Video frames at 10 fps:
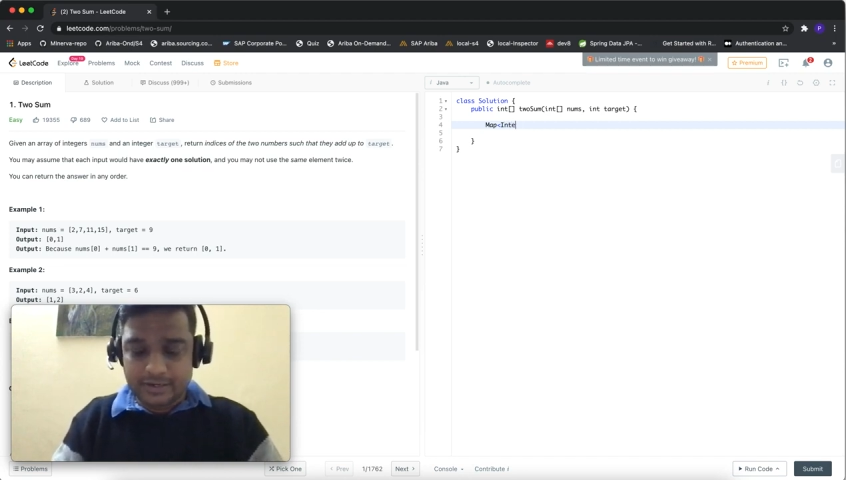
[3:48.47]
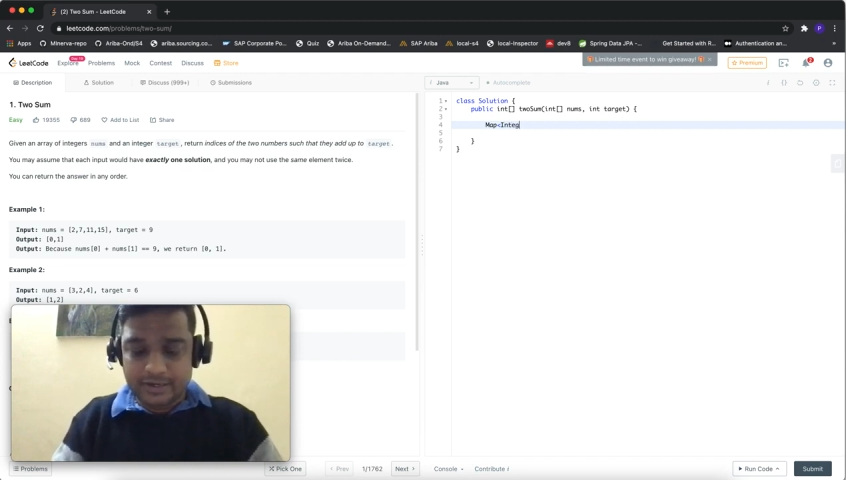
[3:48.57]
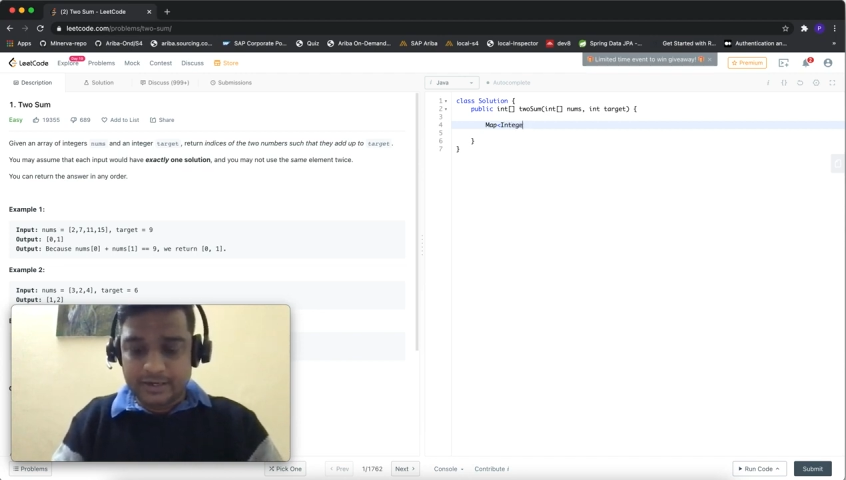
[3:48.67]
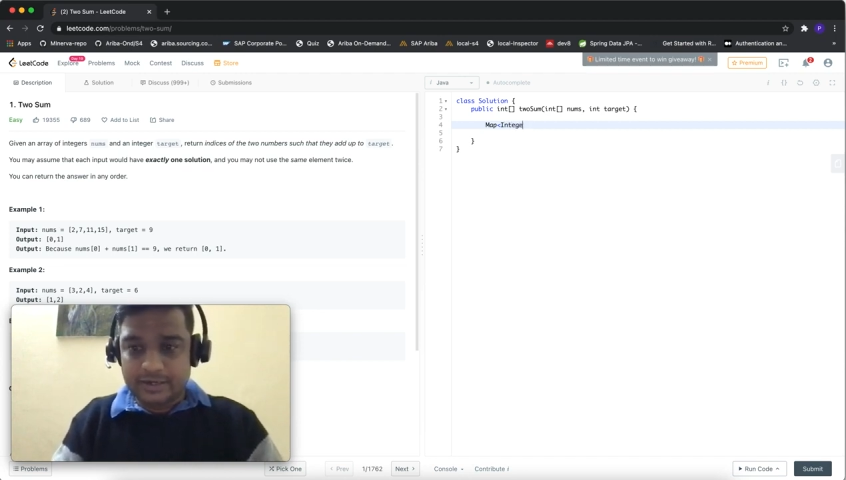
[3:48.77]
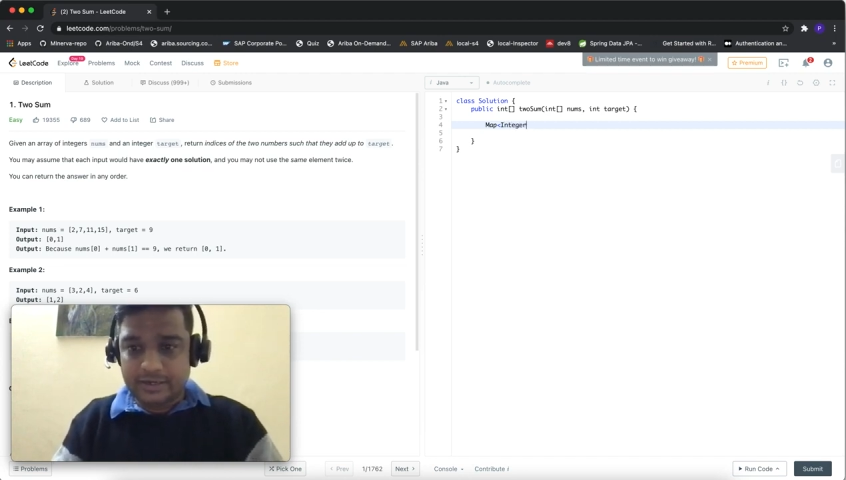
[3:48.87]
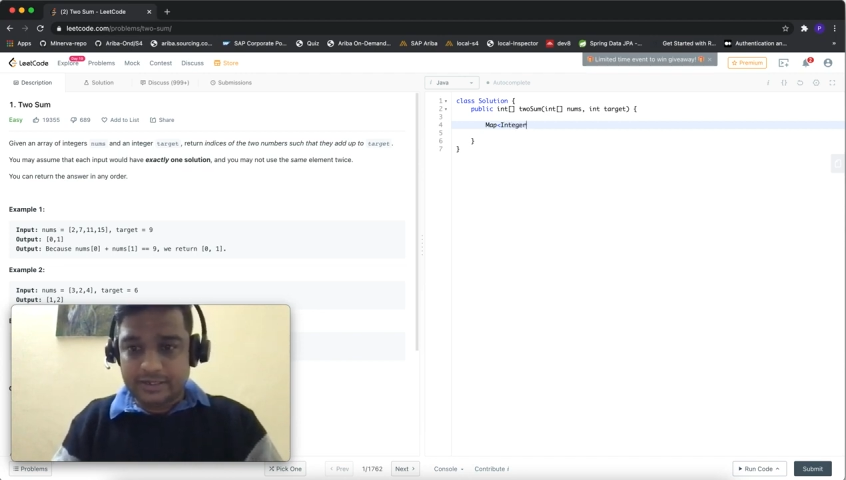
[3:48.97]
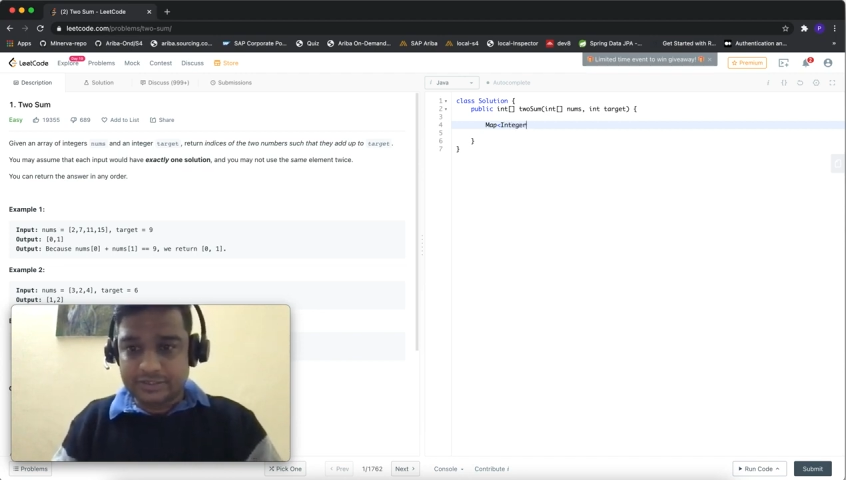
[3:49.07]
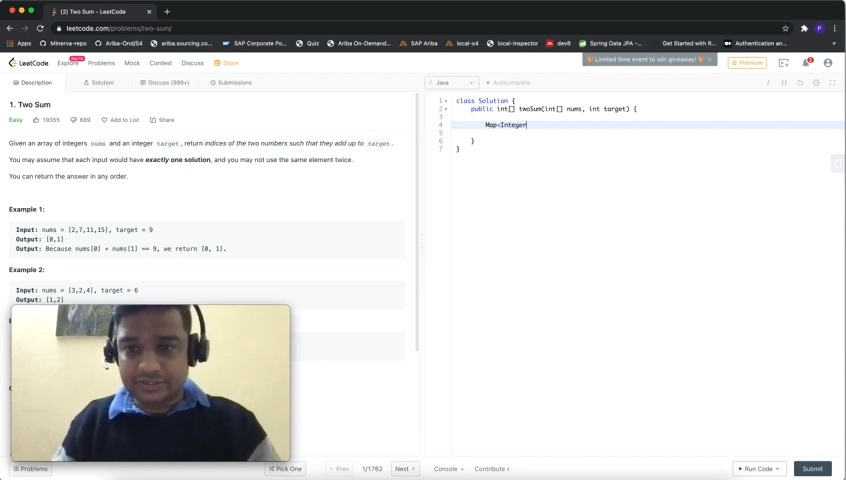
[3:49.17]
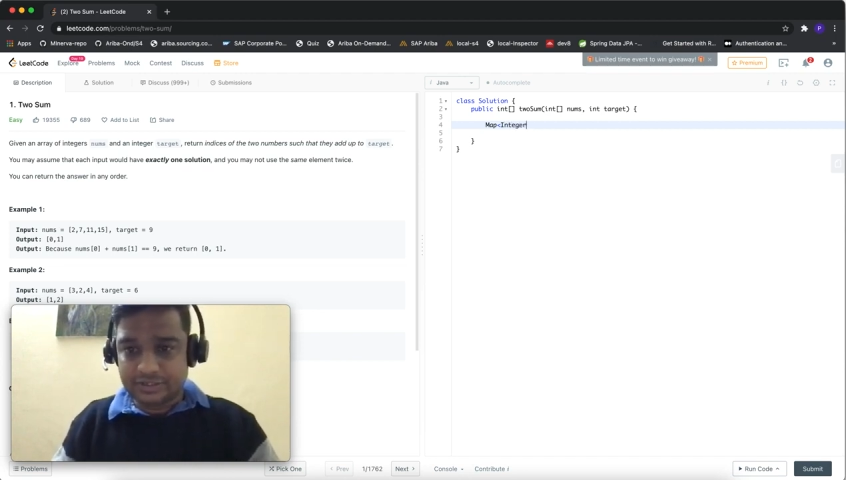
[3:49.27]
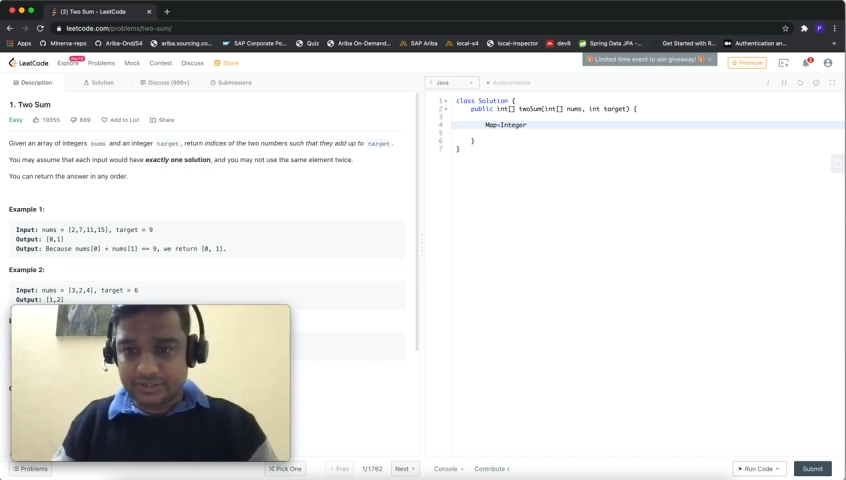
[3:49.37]

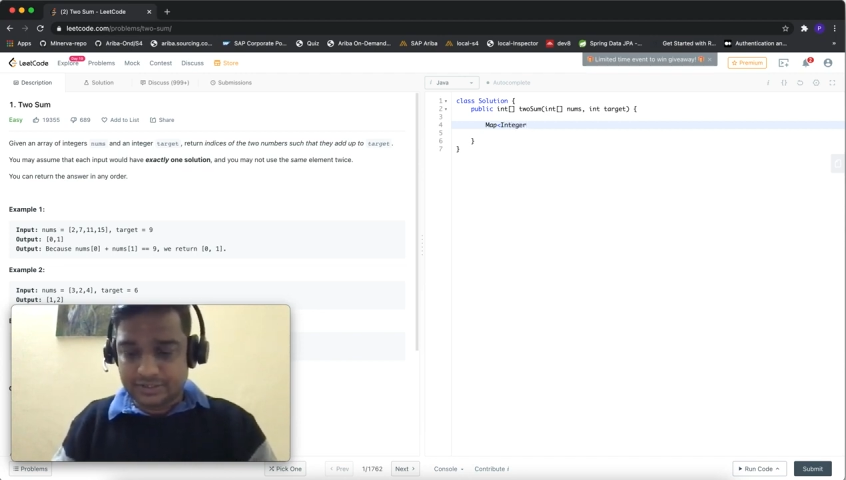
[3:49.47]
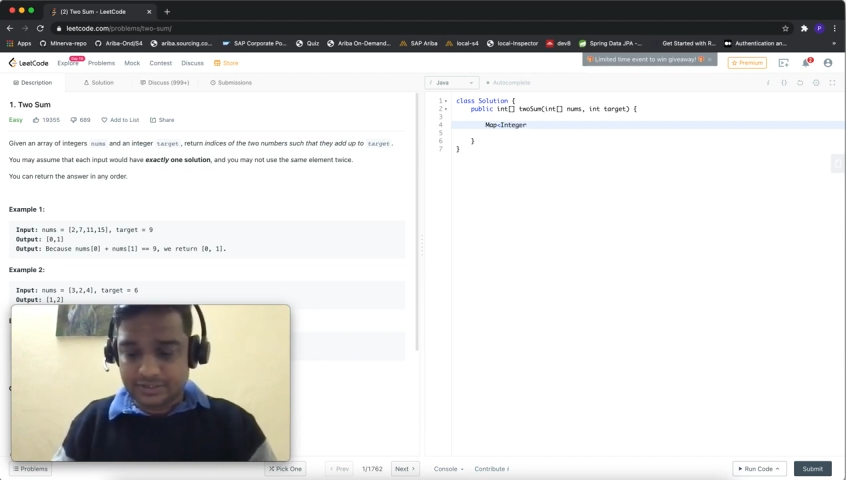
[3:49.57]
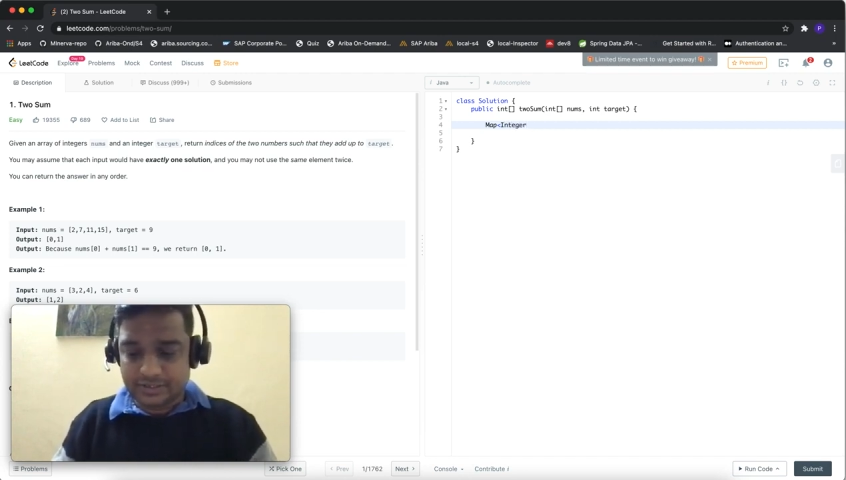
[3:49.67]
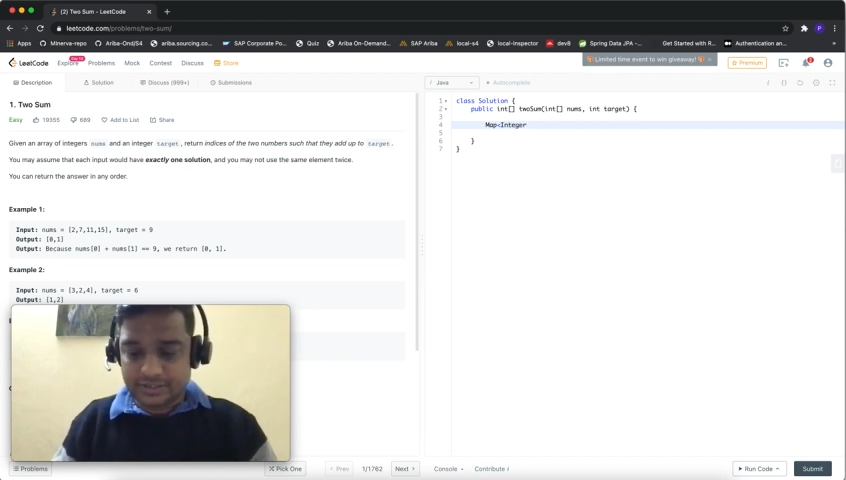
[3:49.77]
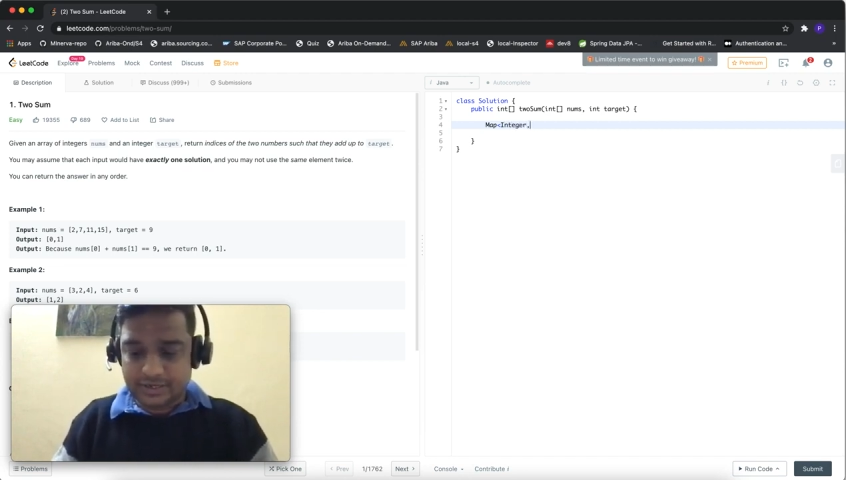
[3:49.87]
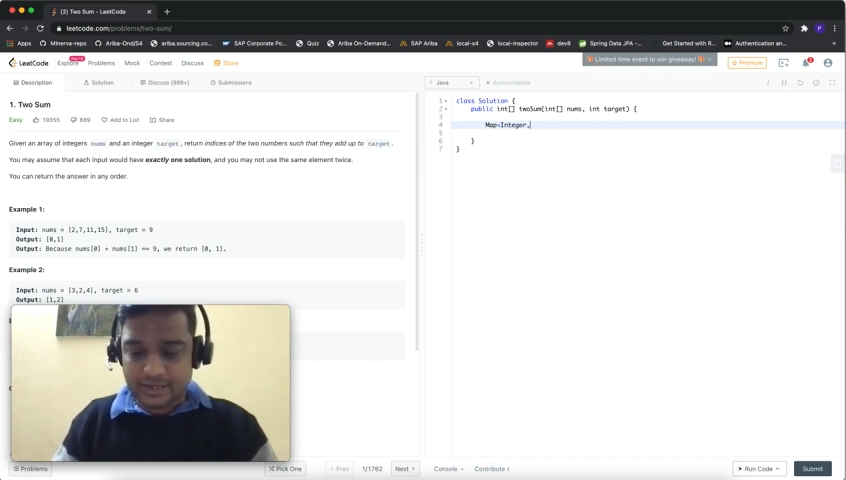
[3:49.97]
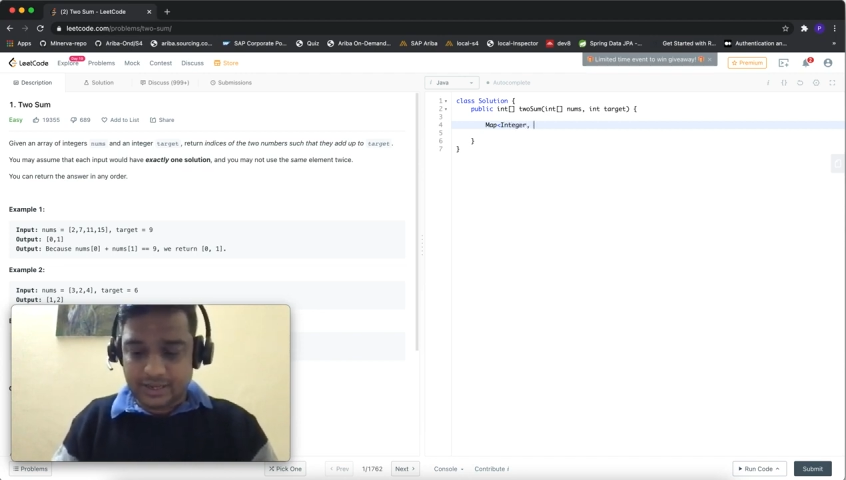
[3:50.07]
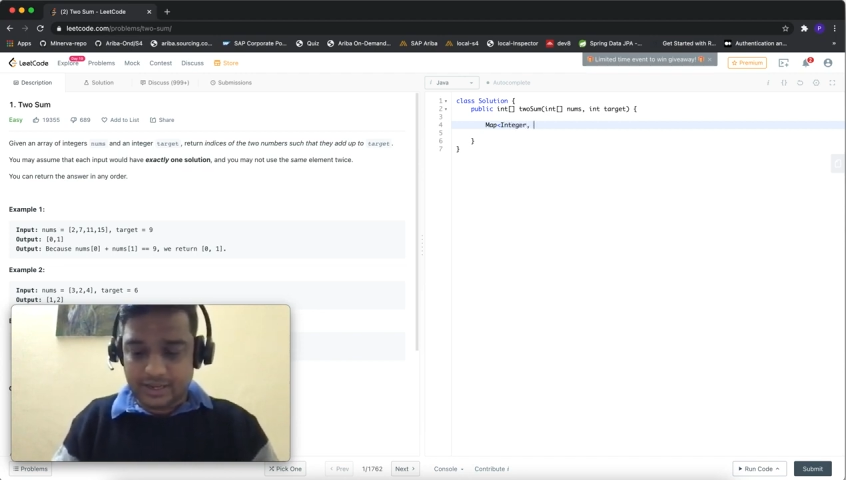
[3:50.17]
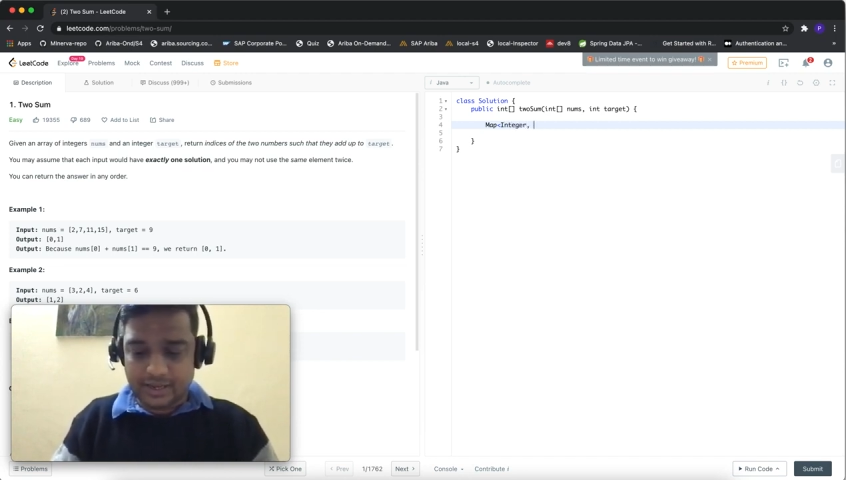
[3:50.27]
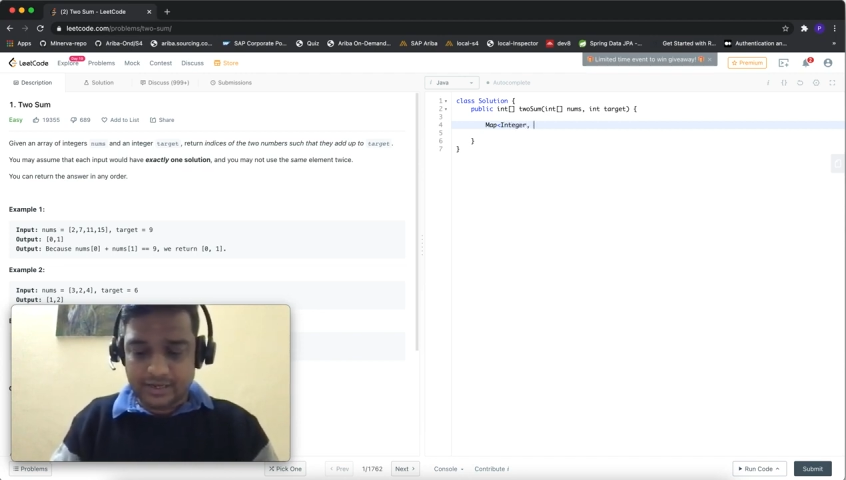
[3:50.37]
integer
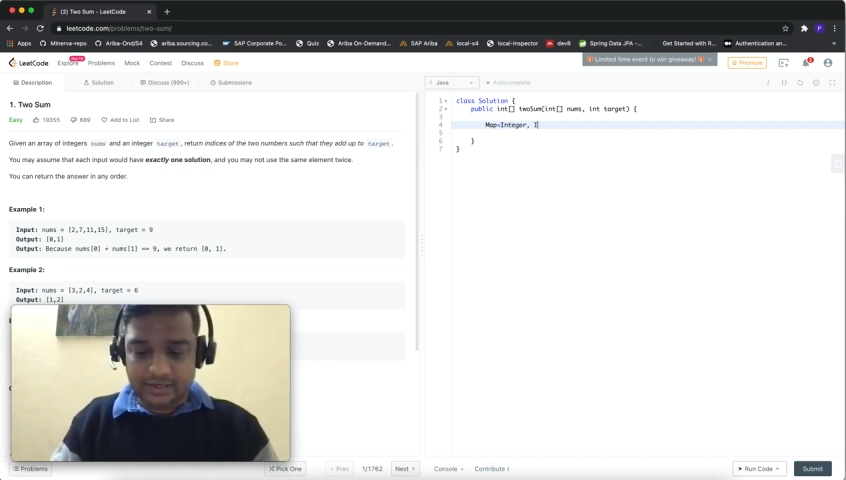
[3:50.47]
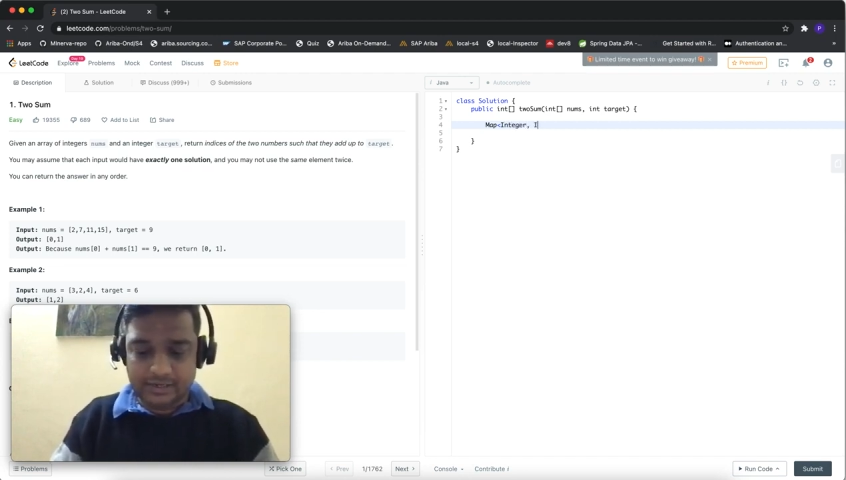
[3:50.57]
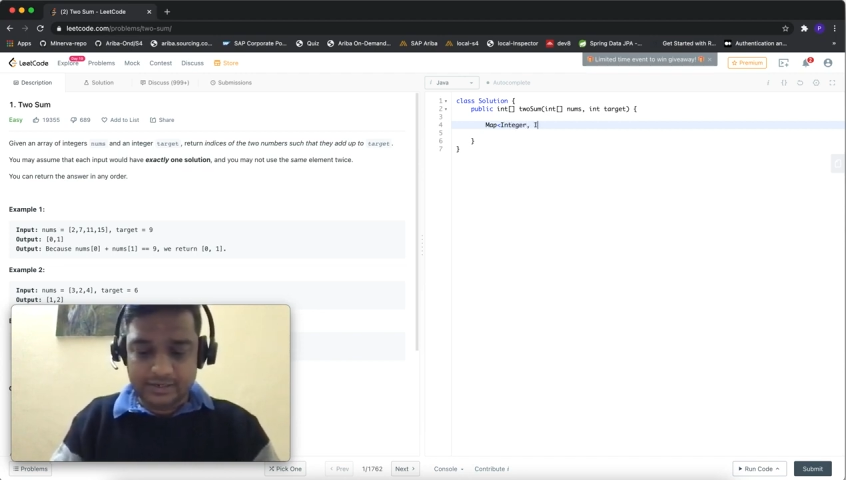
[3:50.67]
and